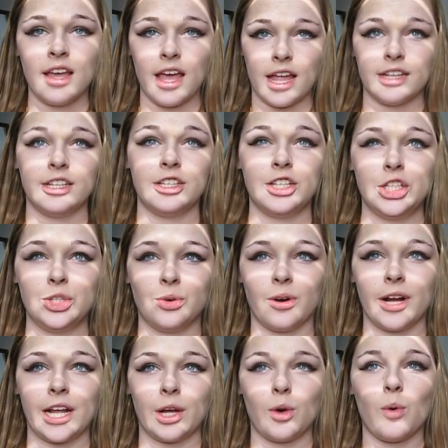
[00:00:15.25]
at
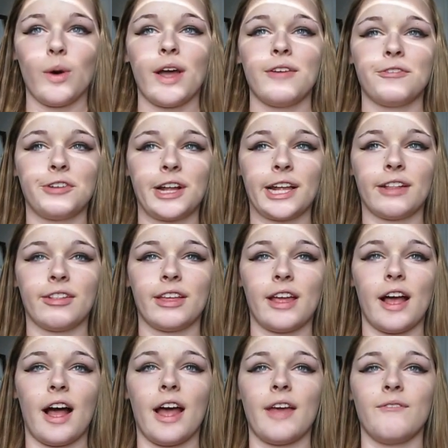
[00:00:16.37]
DIGITour, and quite frankly,
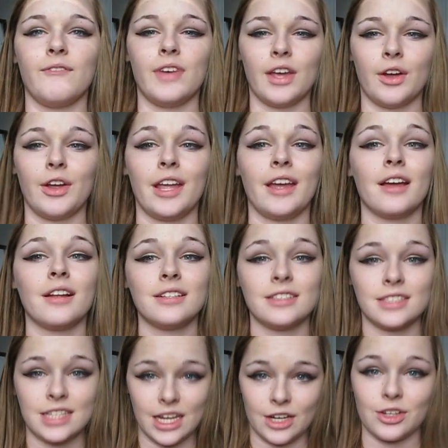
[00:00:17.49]
I am very
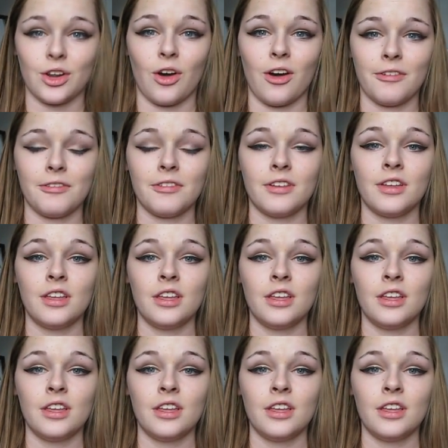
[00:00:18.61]
ticked off.